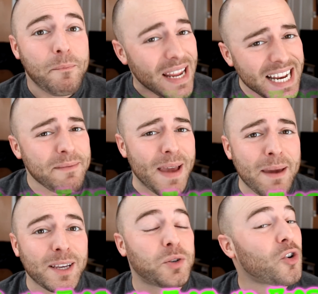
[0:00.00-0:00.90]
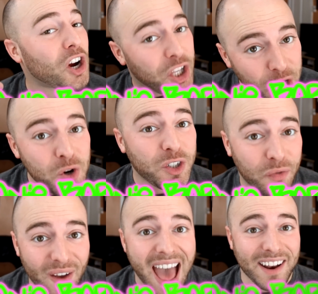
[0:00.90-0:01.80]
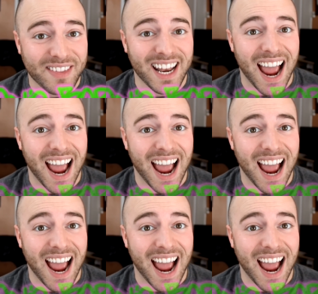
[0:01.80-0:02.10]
Beanie Babies were a huge fad of the